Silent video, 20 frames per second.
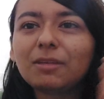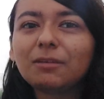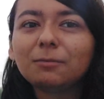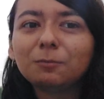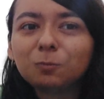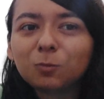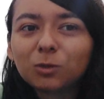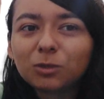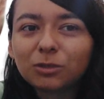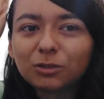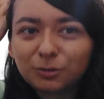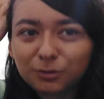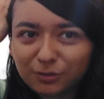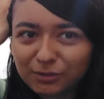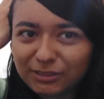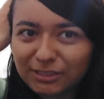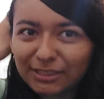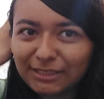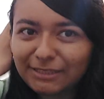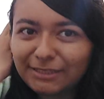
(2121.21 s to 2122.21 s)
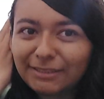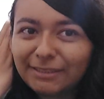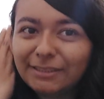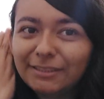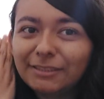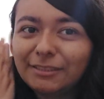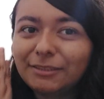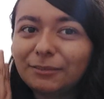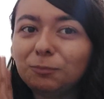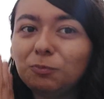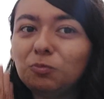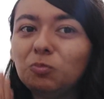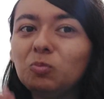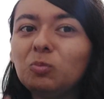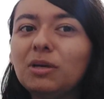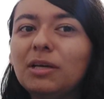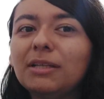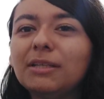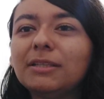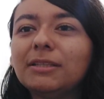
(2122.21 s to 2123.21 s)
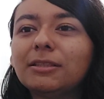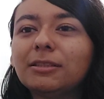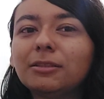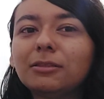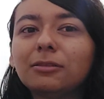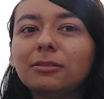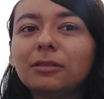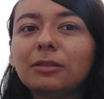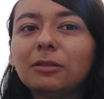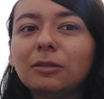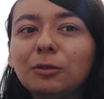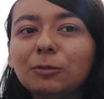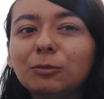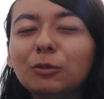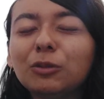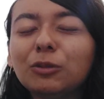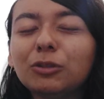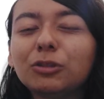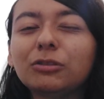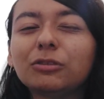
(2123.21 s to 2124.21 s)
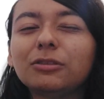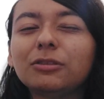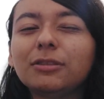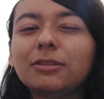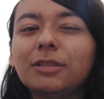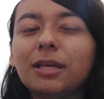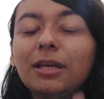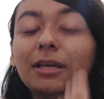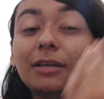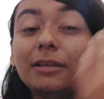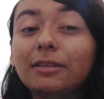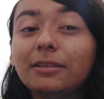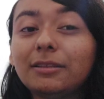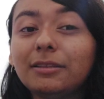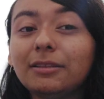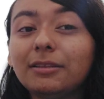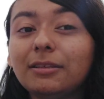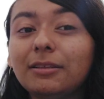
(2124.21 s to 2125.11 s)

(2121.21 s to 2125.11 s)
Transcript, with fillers: more so Denji's mental and emotional state.